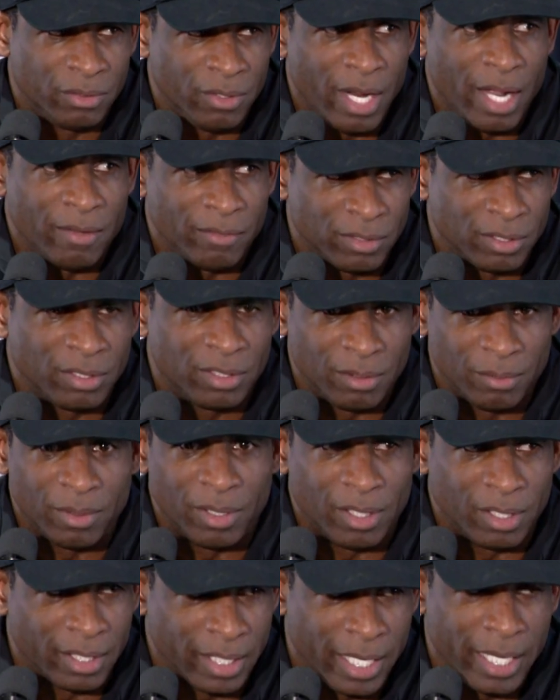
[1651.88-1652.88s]
Travis and some of
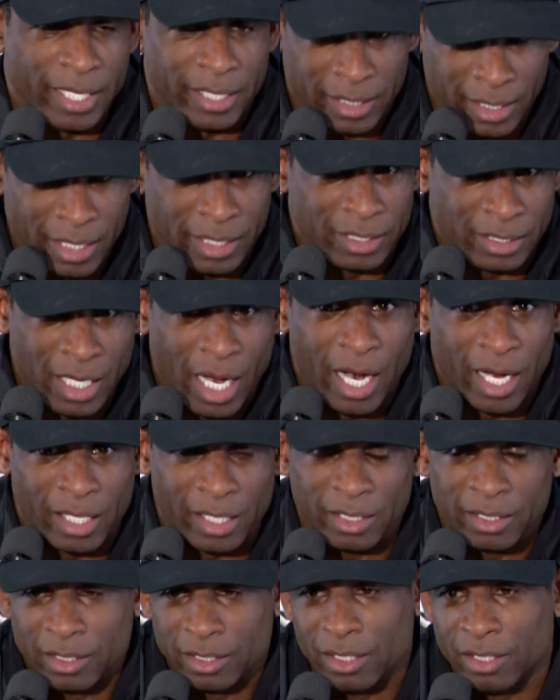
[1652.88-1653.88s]
the other guys, they start.
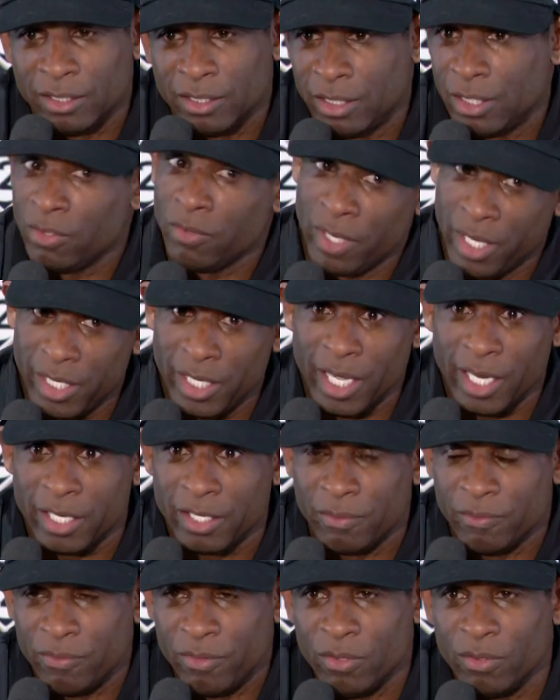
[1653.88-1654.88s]
Let's not get that
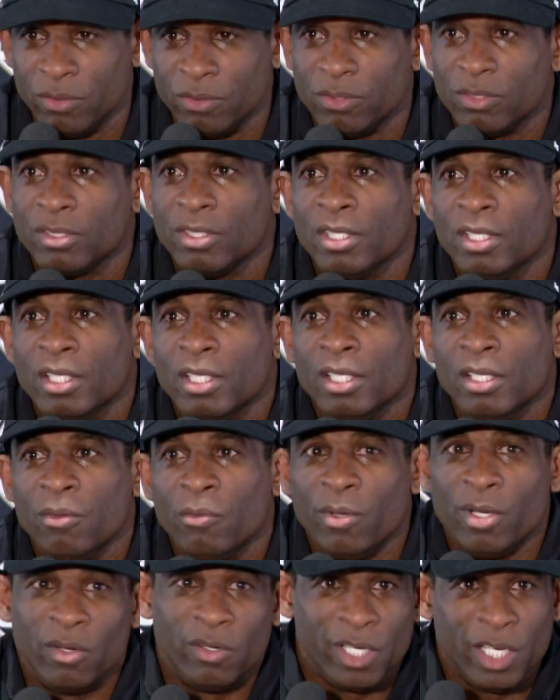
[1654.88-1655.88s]
confused.
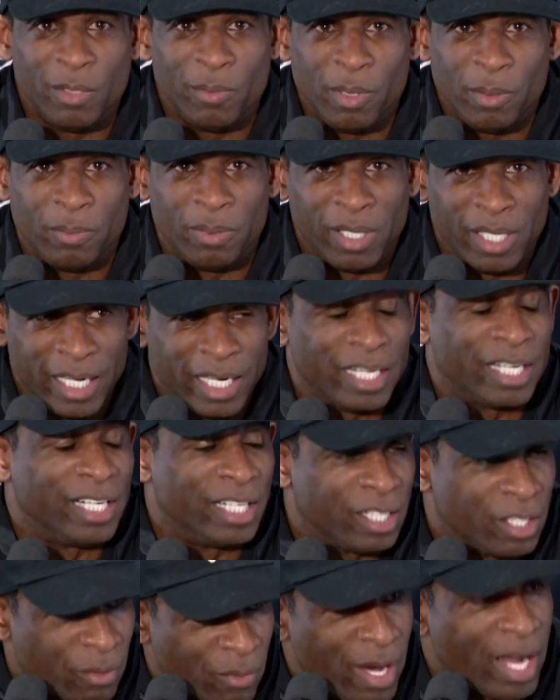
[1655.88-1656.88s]
We don't need to be
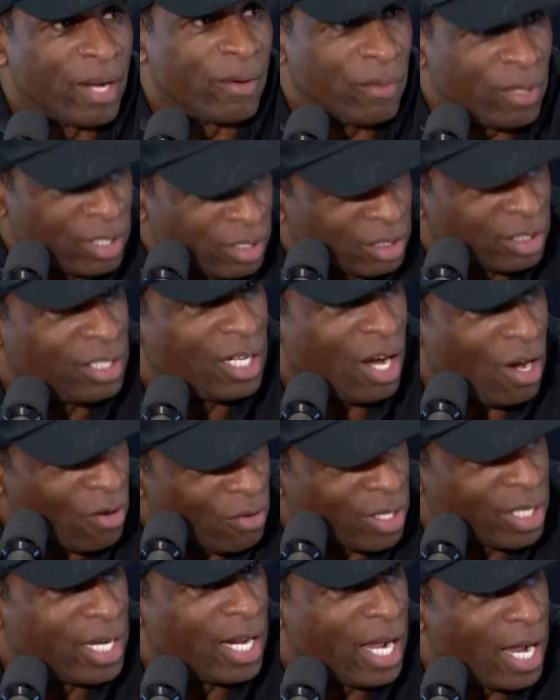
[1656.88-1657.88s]
politically correct when there's a
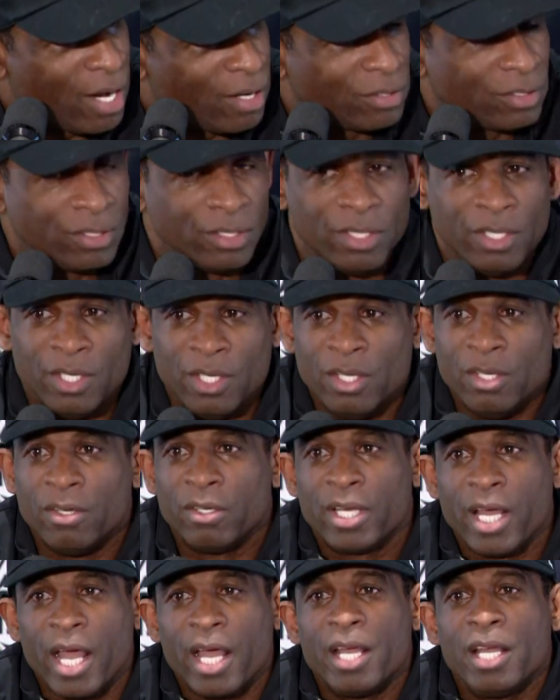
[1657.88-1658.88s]
dog in the house,
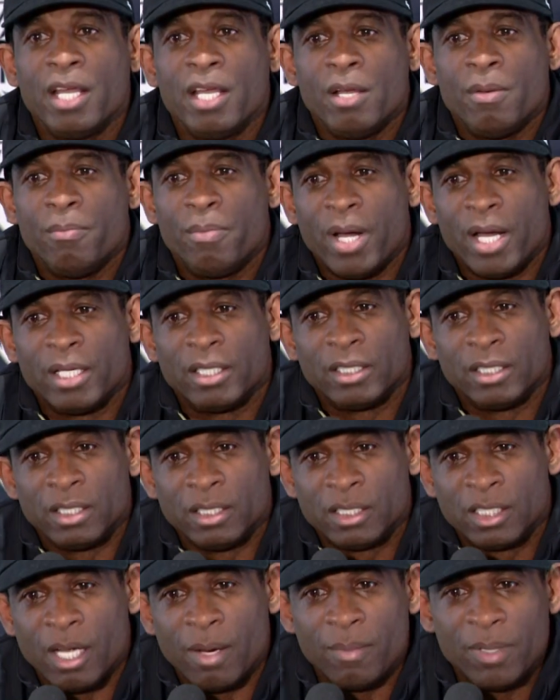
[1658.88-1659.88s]
okay? But
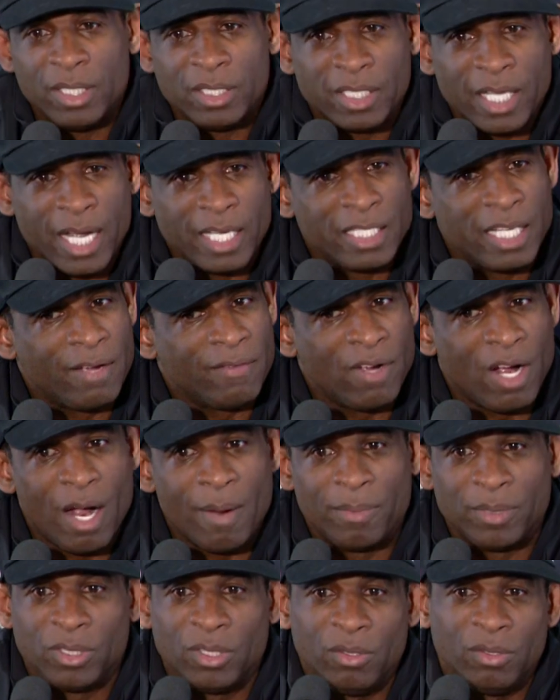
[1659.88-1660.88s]
some of these guys have an
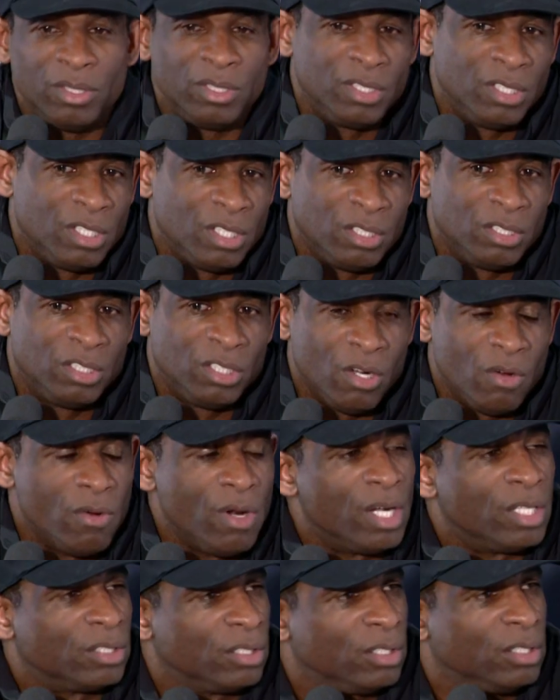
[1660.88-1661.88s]
opportunity to
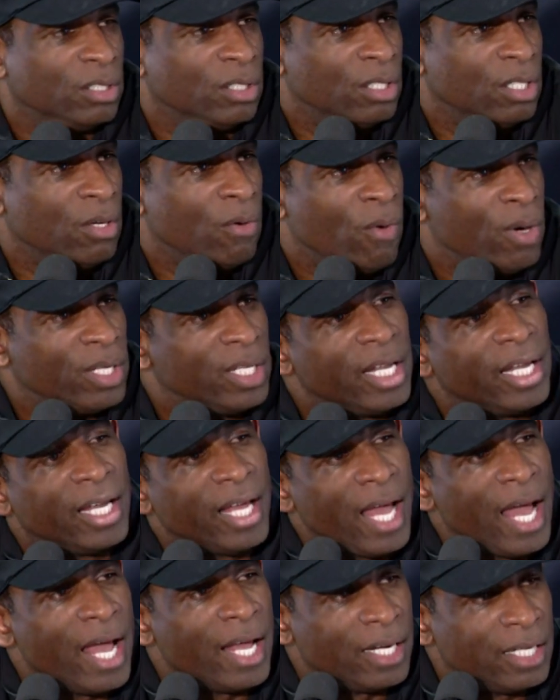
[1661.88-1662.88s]
show us what they
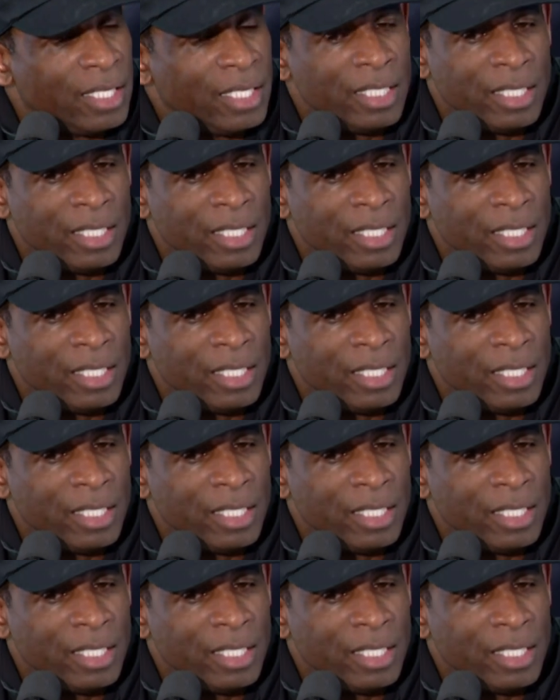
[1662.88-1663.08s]
got.